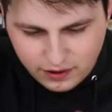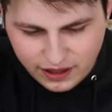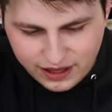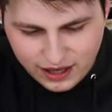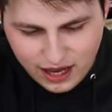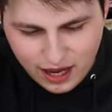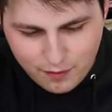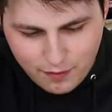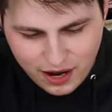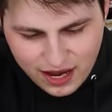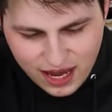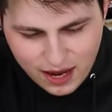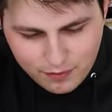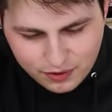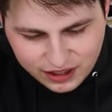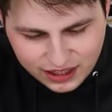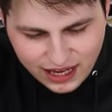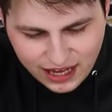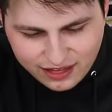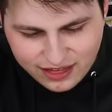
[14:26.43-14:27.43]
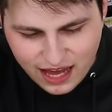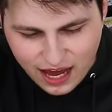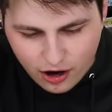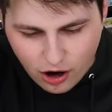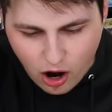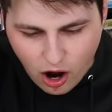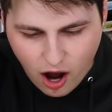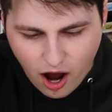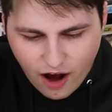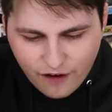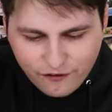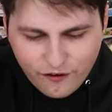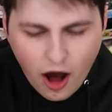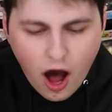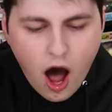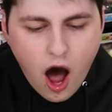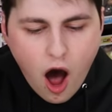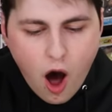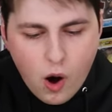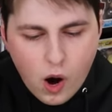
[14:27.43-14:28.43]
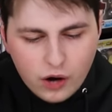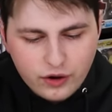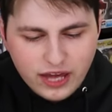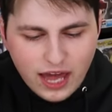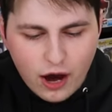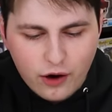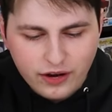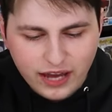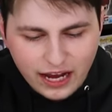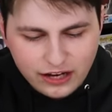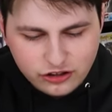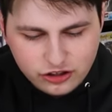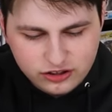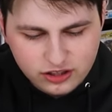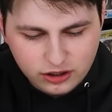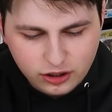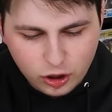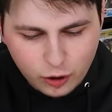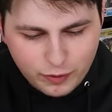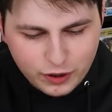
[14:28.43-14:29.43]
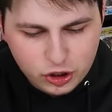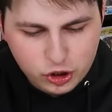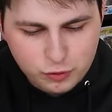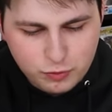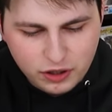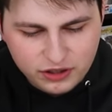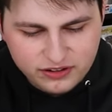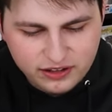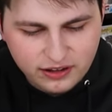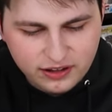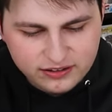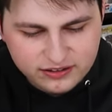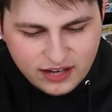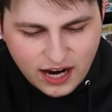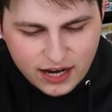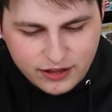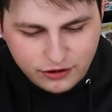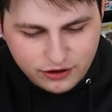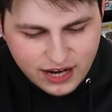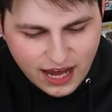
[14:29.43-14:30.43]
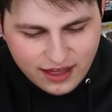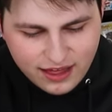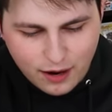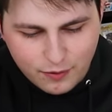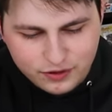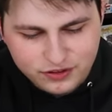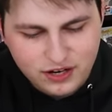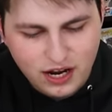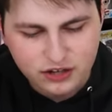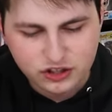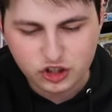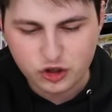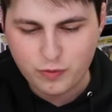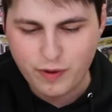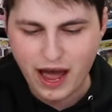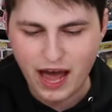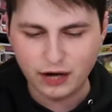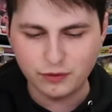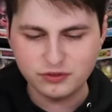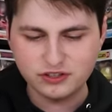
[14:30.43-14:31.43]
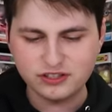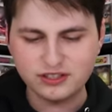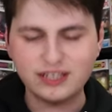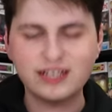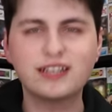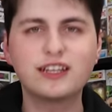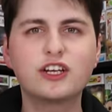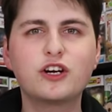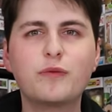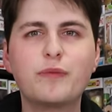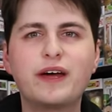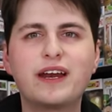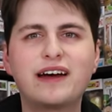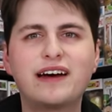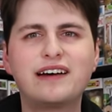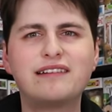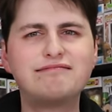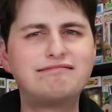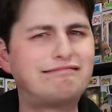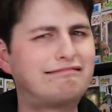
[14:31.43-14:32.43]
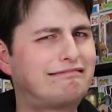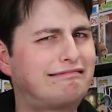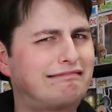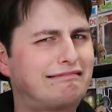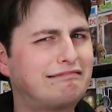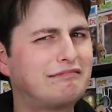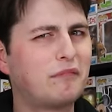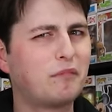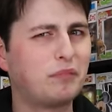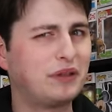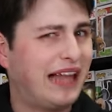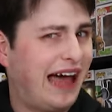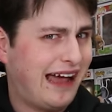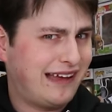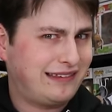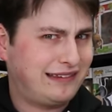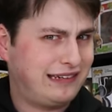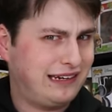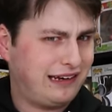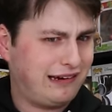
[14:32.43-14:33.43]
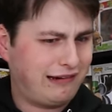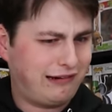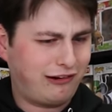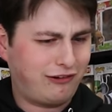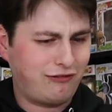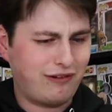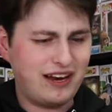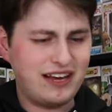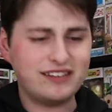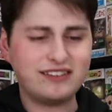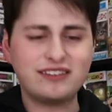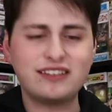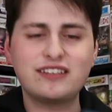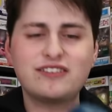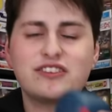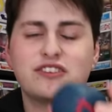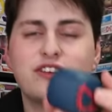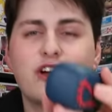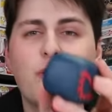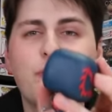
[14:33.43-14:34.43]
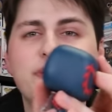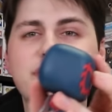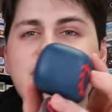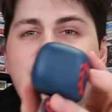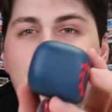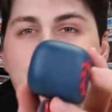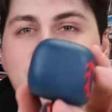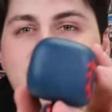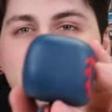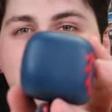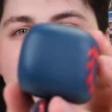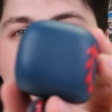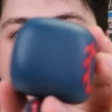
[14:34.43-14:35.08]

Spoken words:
Like, am I able to get that off? Oh, okay, okay, it's just a little bit of schmutz on the side there. Yeah, that was not too bad. It was just like a little bit of plastic grease. Let's just hope it's that because